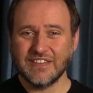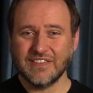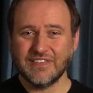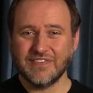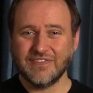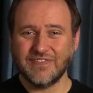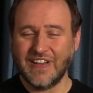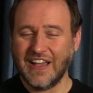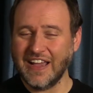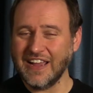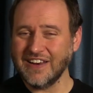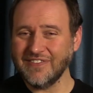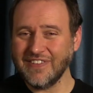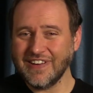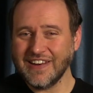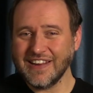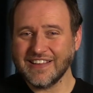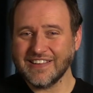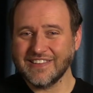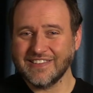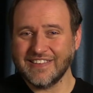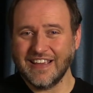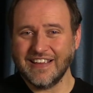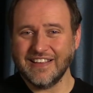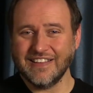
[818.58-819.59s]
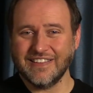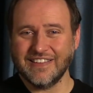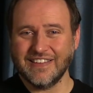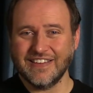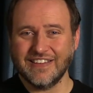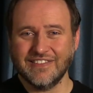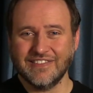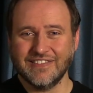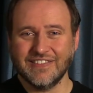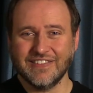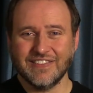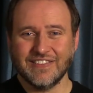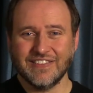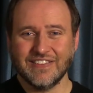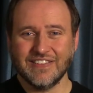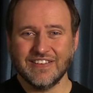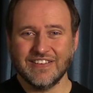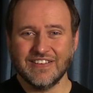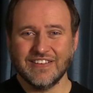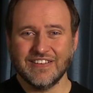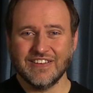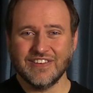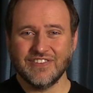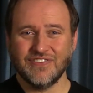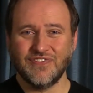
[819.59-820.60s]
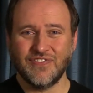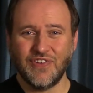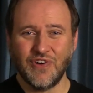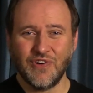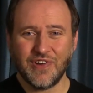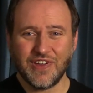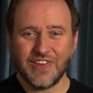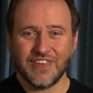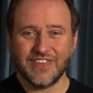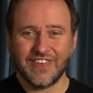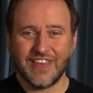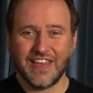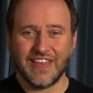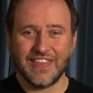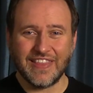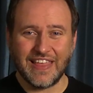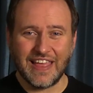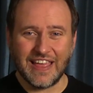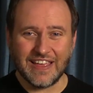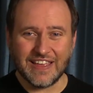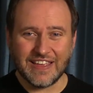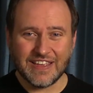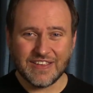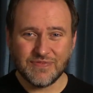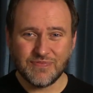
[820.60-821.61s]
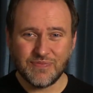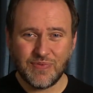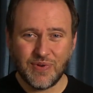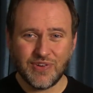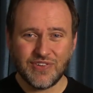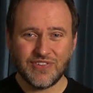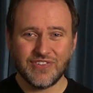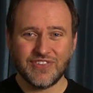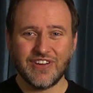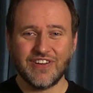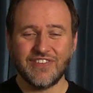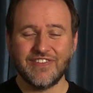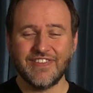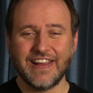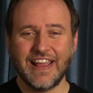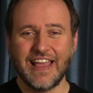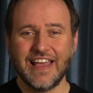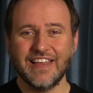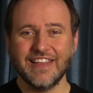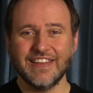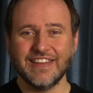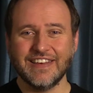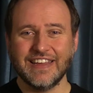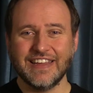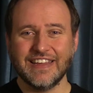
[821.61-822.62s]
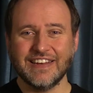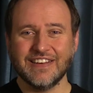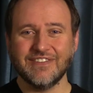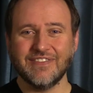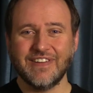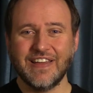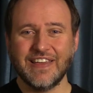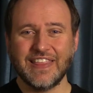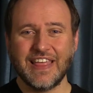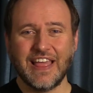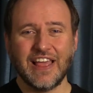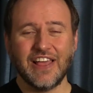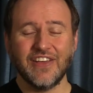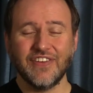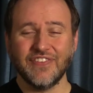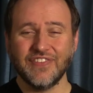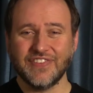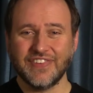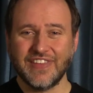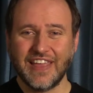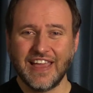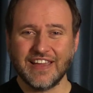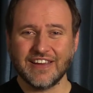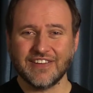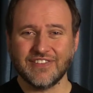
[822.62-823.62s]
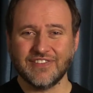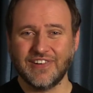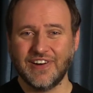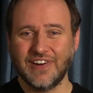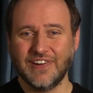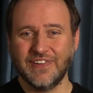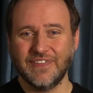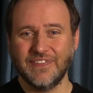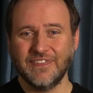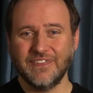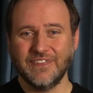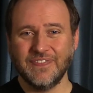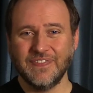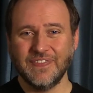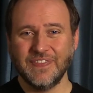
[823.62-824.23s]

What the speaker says: Find what excites you. Focus on that. Push your reality in a way that helps that grow.